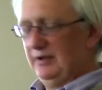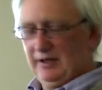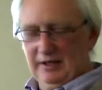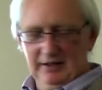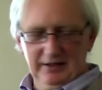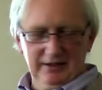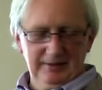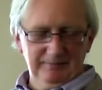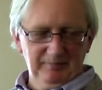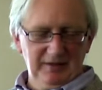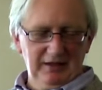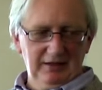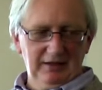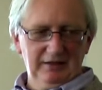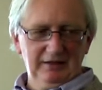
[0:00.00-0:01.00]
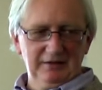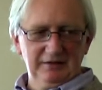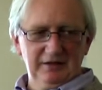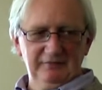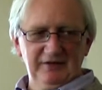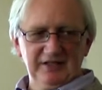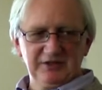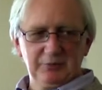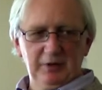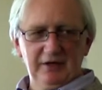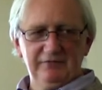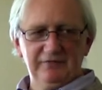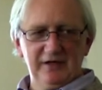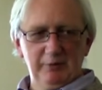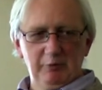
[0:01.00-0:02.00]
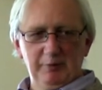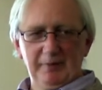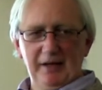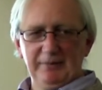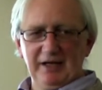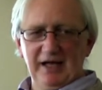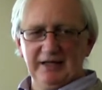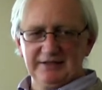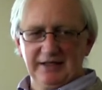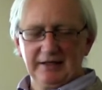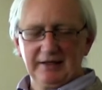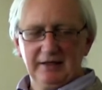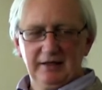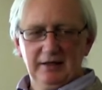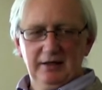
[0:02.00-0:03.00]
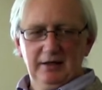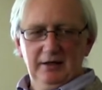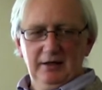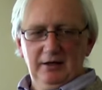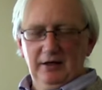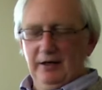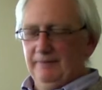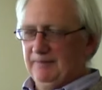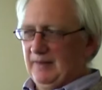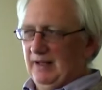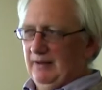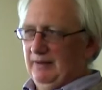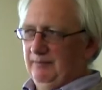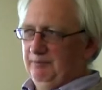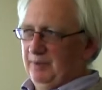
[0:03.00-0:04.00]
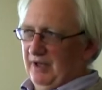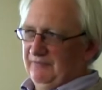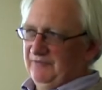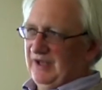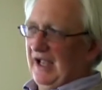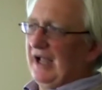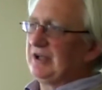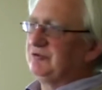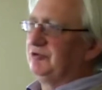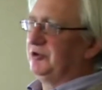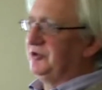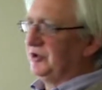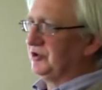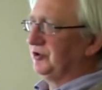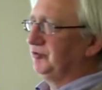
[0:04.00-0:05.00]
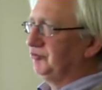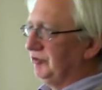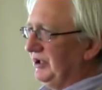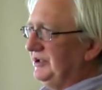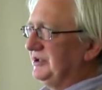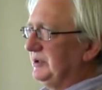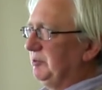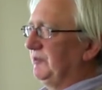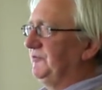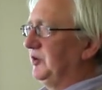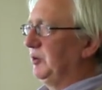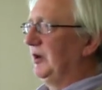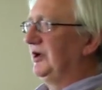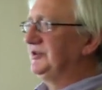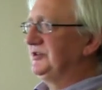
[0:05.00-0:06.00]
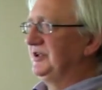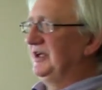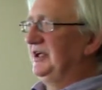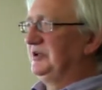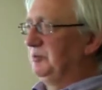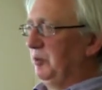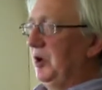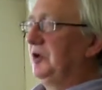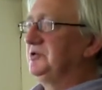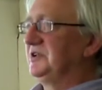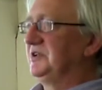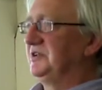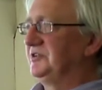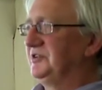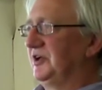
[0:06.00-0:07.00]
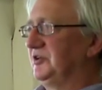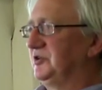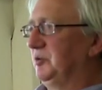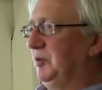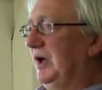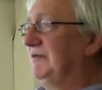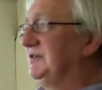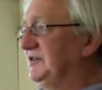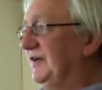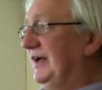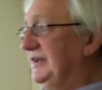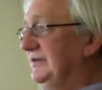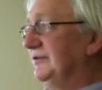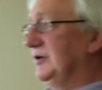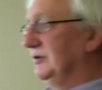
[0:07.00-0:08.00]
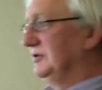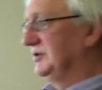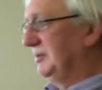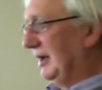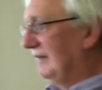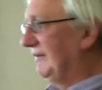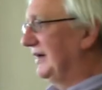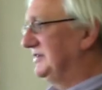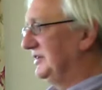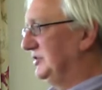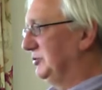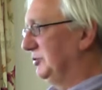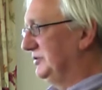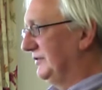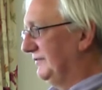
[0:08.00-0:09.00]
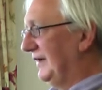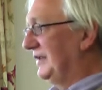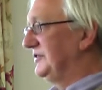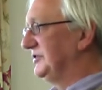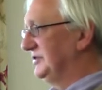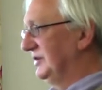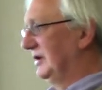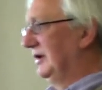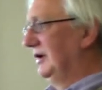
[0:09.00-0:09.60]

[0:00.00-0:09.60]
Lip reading: And that's where I fear we may be heading. But the extradition treaty with the US is worded in such a way it's very difficult to make that into a defence.